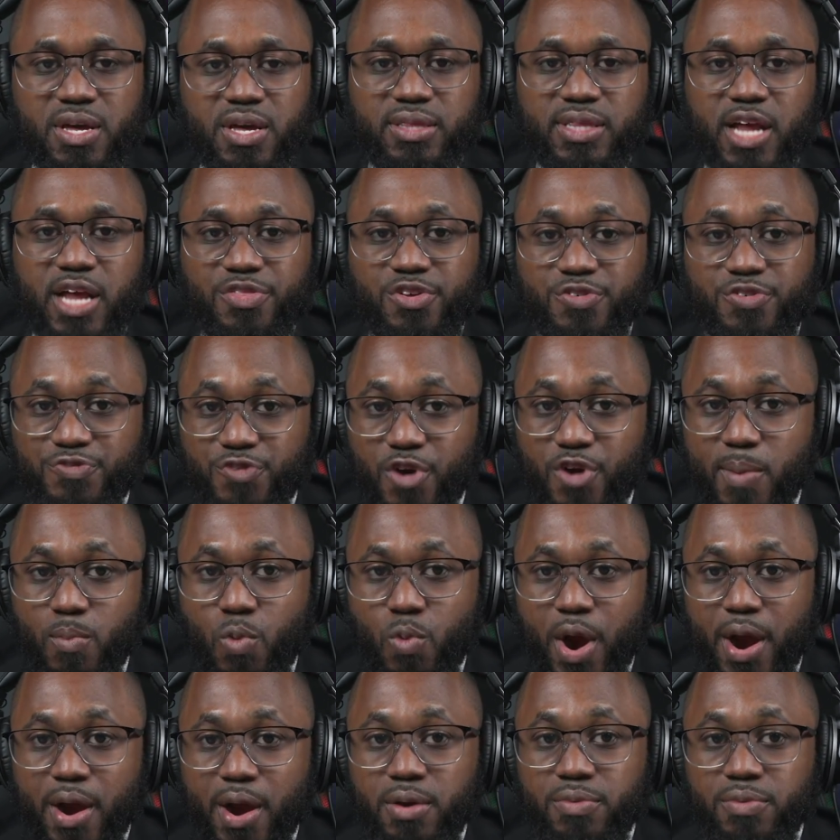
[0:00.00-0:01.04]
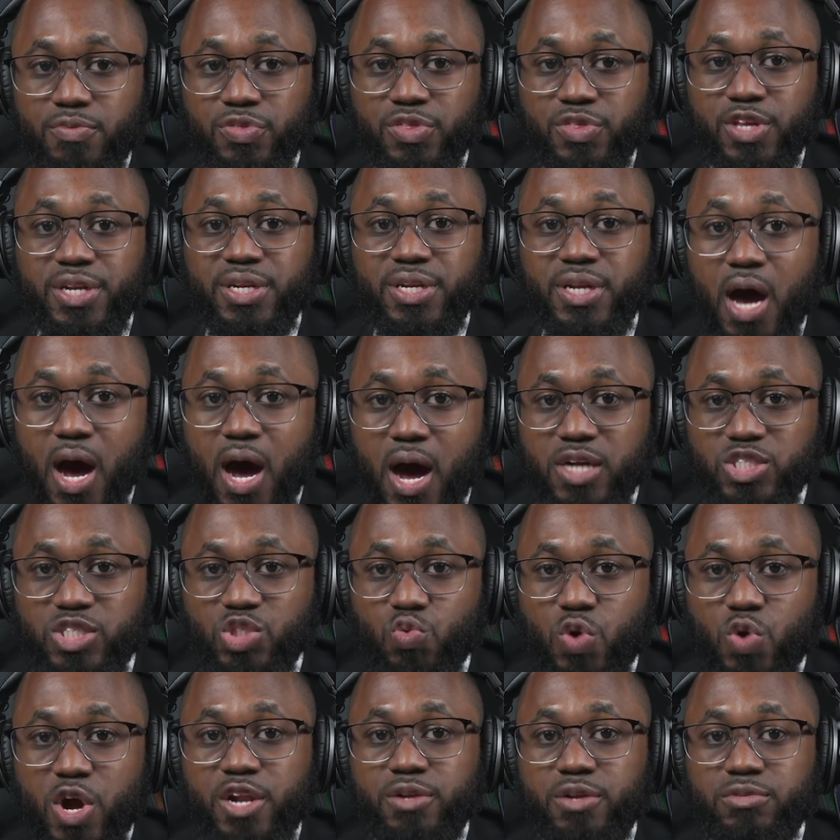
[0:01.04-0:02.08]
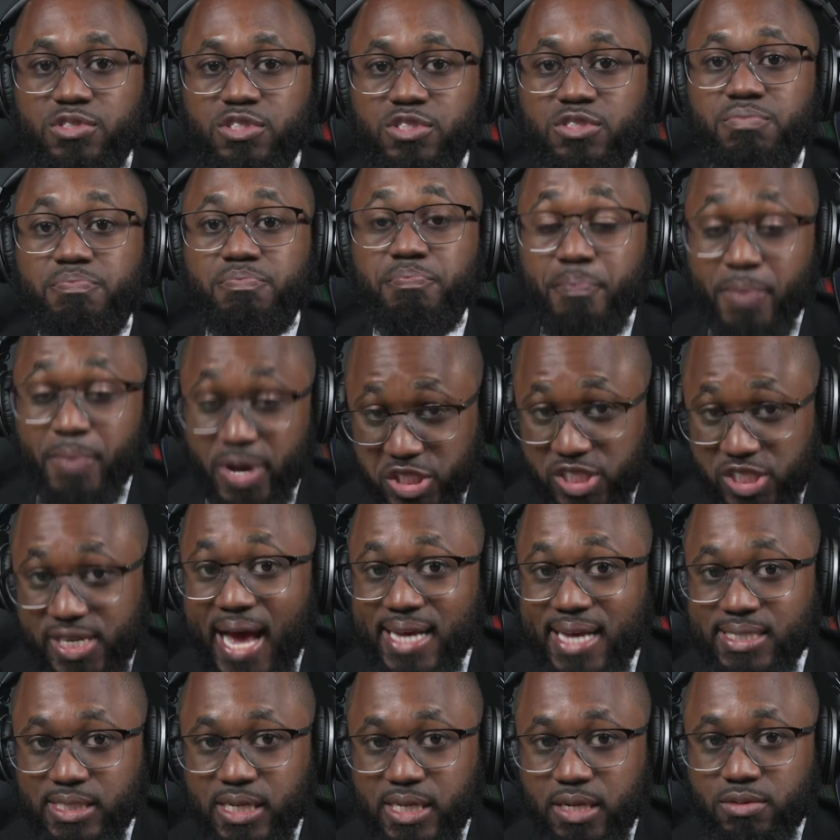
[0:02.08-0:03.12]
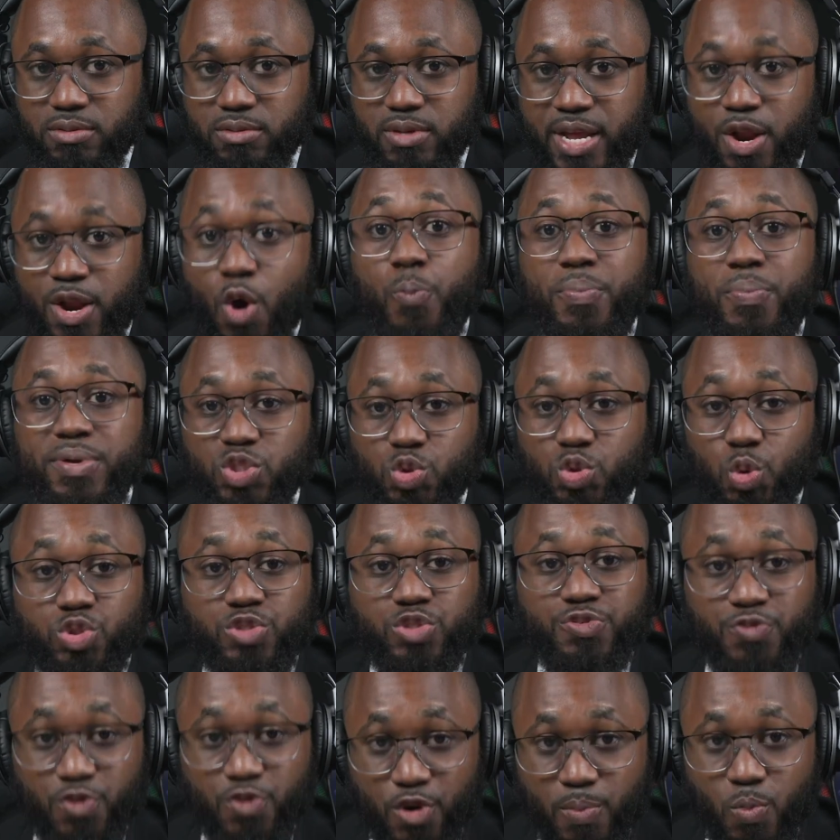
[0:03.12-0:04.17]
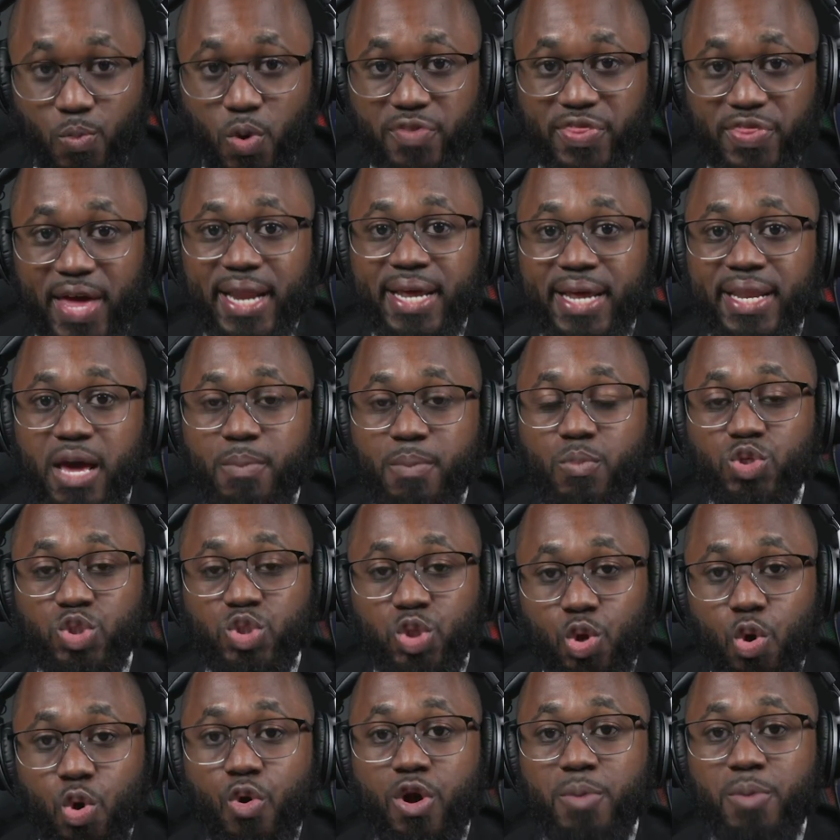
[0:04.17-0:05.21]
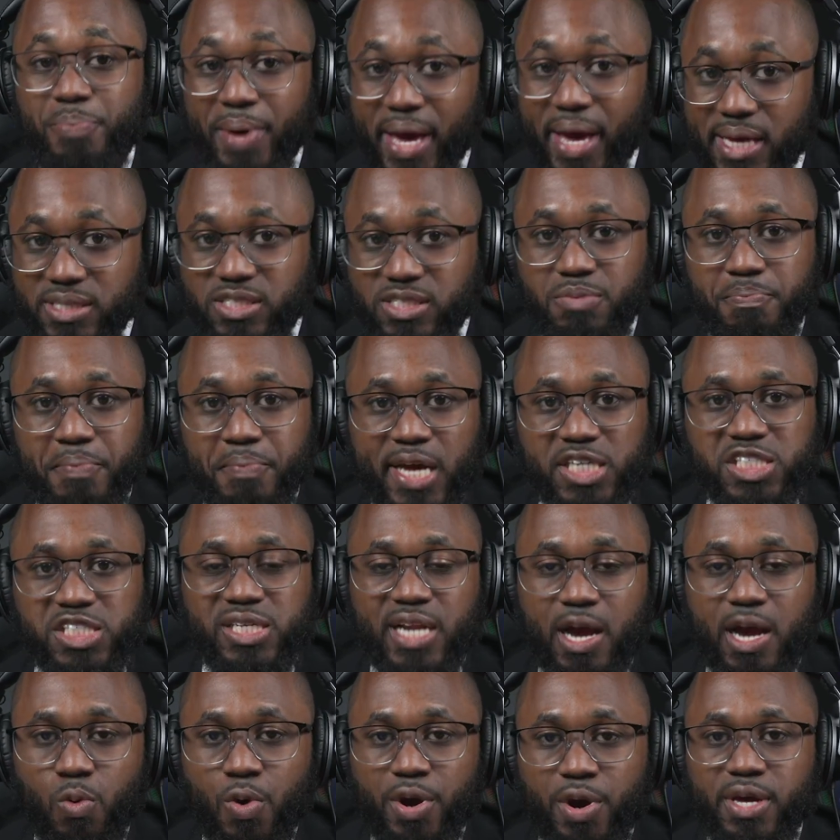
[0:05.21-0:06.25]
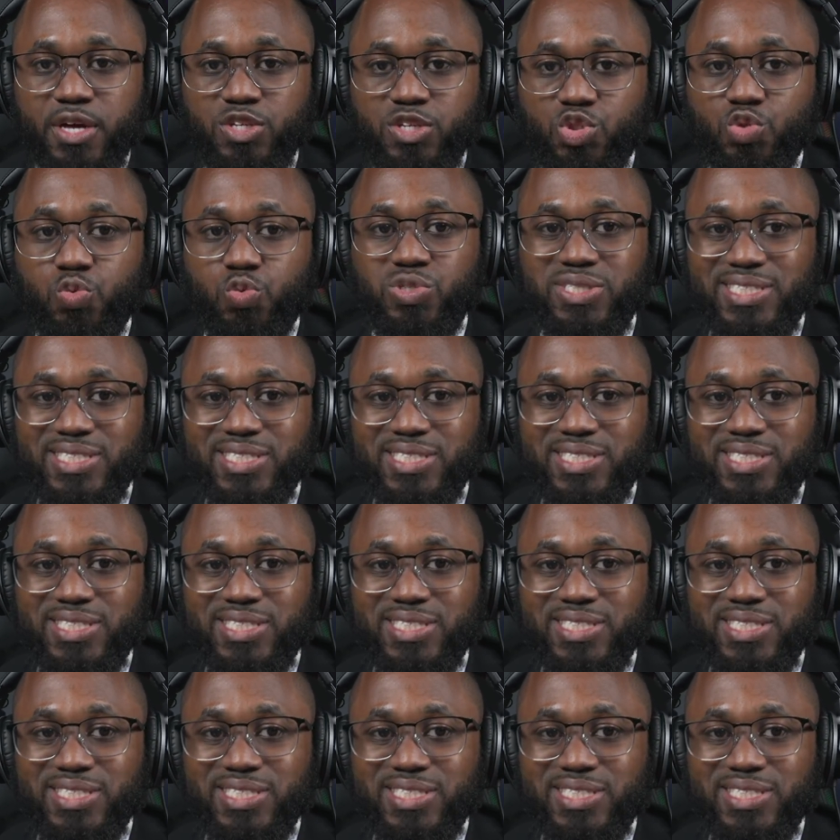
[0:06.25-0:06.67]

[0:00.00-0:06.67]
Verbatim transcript: Now the firmware, the nodes runs Meshtastic, an open source firmware that enables LoRa-based mesh networking to